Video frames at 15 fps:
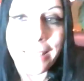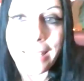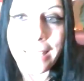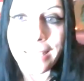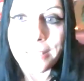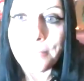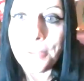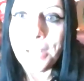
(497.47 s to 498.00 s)

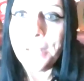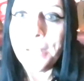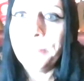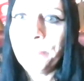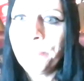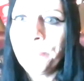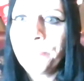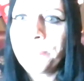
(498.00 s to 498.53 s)
that as well.
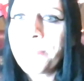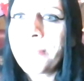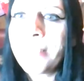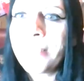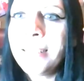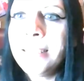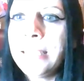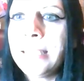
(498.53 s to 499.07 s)

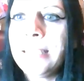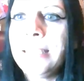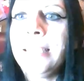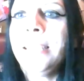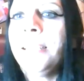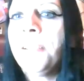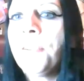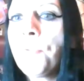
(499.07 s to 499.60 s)
Let's
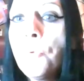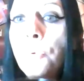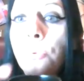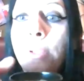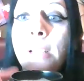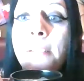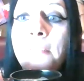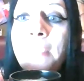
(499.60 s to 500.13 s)
see. Ooh,
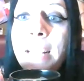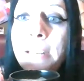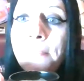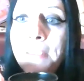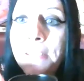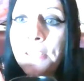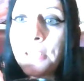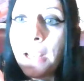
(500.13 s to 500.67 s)
not a flat
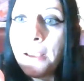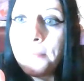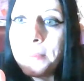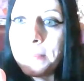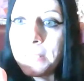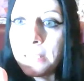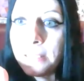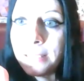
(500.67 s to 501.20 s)
favorite
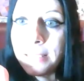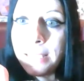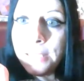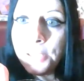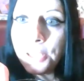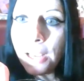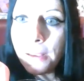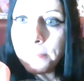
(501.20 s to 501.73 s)
coffee, but there's a
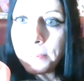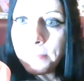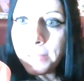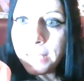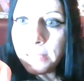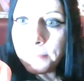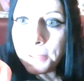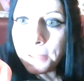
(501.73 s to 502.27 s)
tea shop in
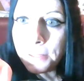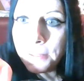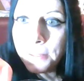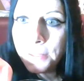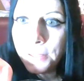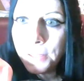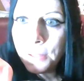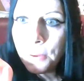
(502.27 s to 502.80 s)
Pittsburgh.
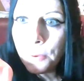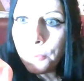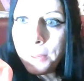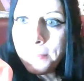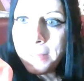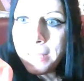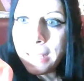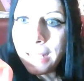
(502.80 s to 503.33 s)

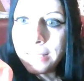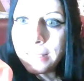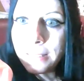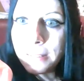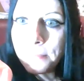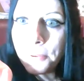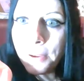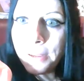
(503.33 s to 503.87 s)
Weeping Gas
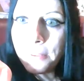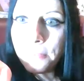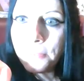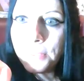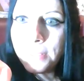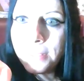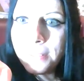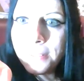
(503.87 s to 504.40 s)
is some
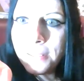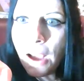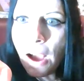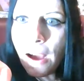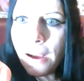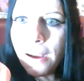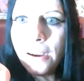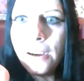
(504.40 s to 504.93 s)
great
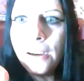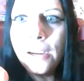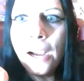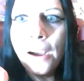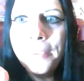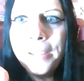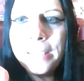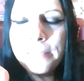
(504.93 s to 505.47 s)

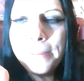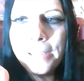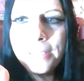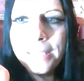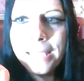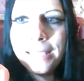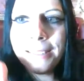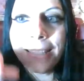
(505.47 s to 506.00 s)
coffee
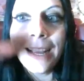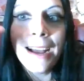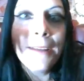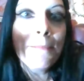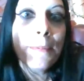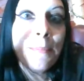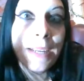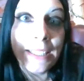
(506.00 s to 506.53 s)
inspired tea. See,
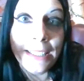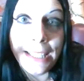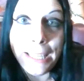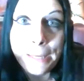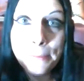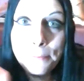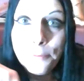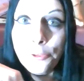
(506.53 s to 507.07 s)
I'm a big
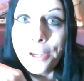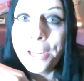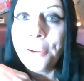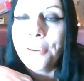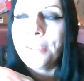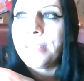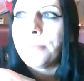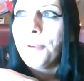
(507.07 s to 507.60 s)
tea
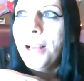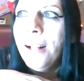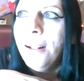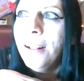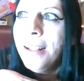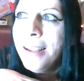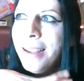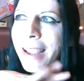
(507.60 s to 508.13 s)
drinker as
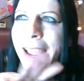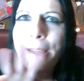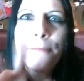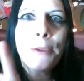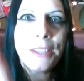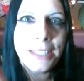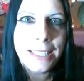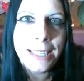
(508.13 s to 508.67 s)
well. And
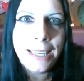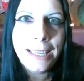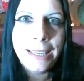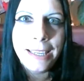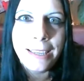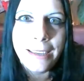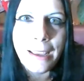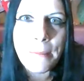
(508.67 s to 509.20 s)
with
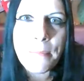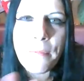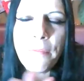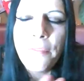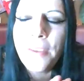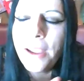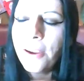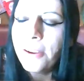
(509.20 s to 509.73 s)
tea, I'm
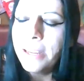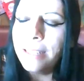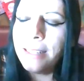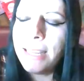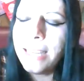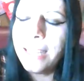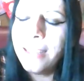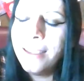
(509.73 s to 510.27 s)
very
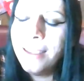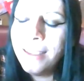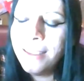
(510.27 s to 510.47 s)
like,